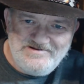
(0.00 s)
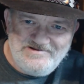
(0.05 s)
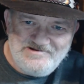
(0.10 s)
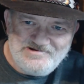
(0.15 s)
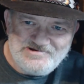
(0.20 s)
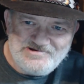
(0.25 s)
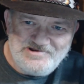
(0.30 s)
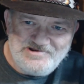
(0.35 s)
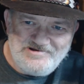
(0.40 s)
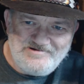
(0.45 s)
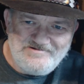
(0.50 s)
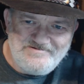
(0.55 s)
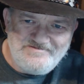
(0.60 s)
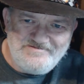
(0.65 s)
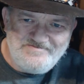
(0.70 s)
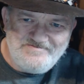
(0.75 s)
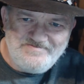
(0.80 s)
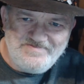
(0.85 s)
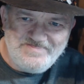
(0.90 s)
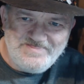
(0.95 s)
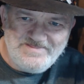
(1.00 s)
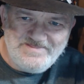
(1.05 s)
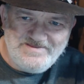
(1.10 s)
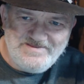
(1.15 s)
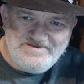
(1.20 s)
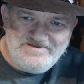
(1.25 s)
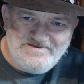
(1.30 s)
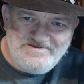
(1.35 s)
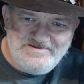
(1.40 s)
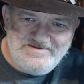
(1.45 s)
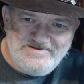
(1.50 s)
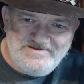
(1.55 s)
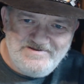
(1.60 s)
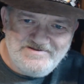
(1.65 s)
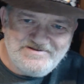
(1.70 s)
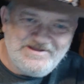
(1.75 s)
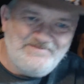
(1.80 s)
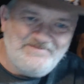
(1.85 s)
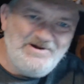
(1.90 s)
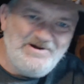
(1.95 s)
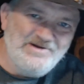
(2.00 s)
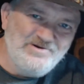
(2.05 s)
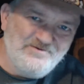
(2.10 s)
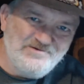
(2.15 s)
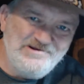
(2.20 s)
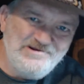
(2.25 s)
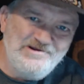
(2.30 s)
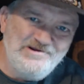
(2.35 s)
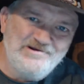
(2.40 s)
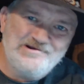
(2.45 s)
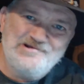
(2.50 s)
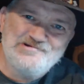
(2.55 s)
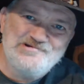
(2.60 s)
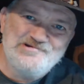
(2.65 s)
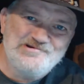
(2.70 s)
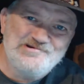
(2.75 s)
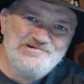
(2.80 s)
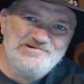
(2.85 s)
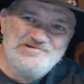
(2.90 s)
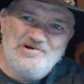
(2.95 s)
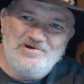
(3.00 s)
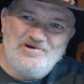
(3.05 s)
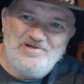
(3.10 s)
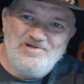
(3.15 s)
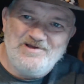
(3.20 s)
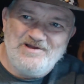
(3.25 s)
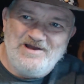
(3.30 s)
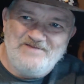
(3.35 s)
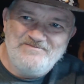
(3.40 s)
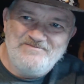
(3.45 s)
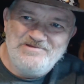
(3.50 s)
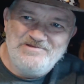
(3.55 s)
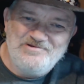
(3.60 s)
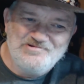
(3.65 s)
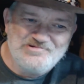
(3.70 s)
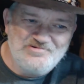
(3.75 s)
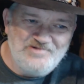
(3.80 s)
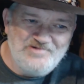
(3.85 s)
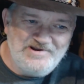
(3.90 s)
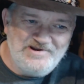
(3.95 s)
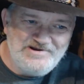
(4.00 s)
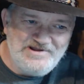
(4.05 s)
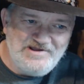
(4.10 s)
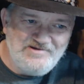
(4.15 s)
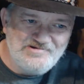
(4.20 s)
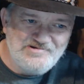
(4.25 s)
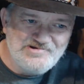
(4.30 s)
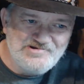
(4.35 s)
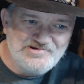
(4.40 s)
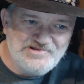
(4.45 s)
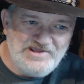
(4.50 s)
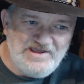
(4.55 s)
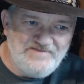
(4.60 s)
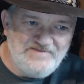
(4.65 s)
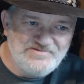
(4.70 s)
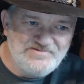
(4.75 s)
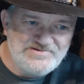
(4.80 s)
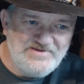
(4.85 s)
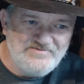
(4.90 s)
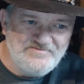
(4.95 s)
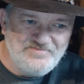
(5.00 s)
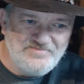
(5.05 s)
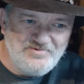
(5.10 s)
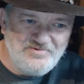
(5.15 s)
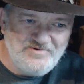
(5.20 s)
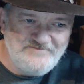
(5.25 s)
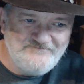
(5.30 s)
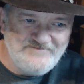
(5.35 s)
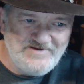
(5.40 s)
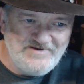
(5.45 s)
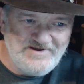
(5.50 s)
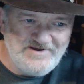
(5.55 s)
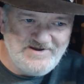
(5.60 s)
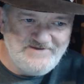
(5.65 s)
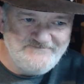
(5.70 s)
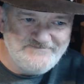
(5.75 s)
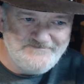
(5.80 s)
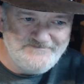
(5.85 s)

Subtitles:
So come on over here because this is all I'm using right now is this CAB7.5.